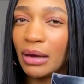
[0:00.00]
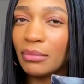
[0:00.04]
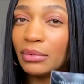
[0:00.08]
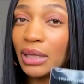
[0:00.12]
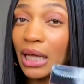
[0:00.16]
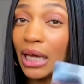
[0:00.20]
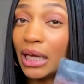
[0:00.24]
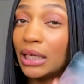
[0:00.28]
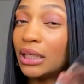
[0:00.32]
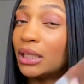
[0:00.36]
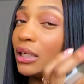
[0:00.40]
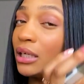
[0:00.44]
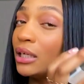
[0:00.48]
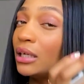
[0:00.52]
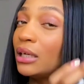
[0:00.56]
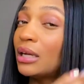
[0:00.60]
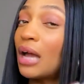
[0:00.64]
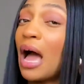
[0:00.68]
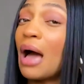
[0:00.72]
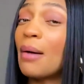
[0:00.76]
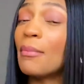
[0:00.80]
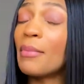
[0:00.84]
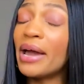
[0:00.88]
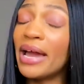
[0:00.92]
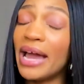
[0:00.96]
I'm like,
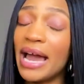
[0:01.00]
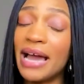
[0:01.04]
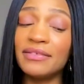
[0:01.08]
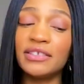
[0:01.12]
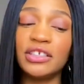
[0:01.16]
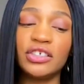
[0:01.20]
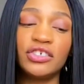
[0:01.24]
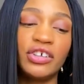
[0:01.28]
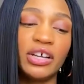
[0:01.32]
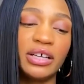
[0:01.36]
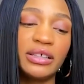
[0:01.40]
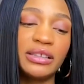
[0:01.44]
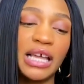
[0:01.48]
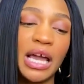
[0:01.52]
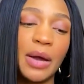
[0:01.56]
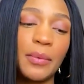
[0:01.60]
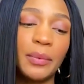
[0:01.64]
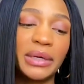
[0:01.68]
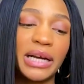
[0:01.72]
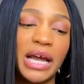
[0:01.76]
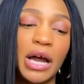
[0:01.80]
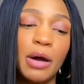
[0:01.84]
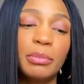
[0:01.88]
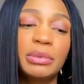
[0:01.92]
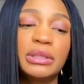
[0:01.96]
I might have to check that
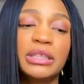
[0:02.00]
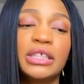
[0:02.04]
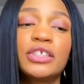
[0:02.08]
one out.